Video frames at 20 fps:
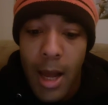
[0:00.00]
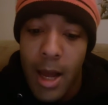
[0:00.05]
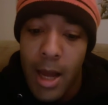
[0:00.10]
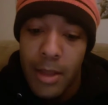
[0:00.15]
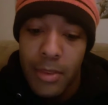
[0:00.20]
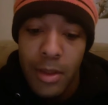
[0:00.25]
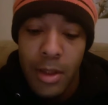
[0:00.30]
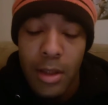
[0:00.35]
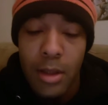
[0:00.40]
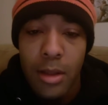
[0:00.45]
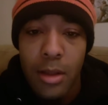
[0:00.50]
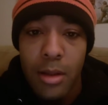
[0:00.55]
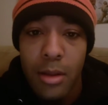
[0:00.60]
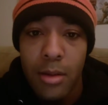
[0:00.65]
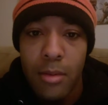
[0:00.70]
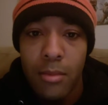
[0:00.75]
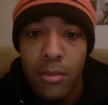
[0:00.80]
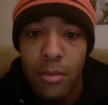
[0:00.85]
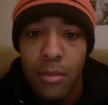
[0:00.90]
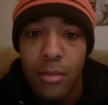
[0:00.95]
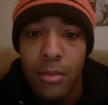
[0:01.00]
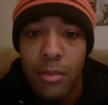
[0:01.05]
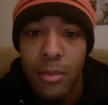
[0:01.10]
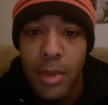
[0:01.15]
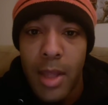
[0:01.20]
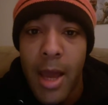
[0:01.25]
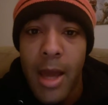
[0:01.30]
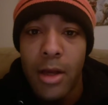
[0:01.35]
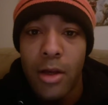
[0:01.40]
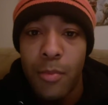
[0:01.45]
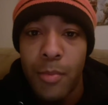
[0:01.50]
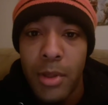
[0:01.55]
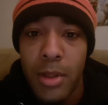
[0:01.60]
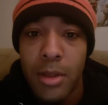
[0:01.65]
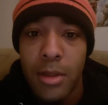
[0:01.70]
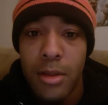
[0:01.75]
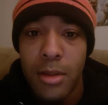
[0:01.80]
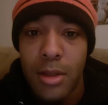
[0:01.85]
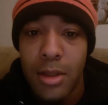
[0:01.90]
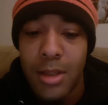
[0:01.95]
I think that could
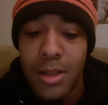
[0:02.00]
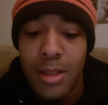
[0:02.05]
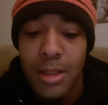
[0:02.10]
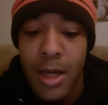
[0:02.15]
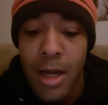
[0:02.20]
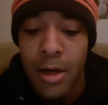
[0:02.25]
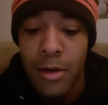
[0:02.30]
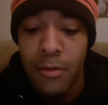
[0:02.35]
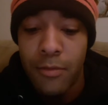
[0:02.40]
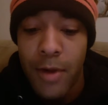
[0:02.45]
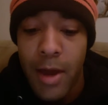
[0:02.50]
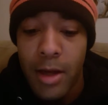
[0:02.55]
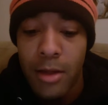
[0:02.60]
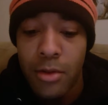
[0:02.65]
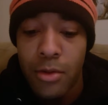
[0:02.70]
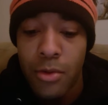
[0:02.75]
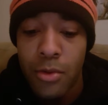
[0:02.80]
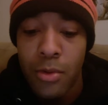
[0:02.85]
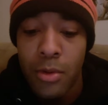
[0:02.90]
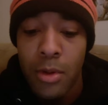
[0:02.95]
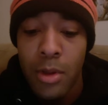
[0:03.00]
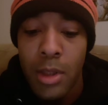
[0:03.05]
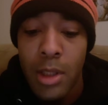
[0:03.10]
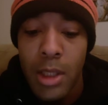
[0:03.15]
be the deciding factor.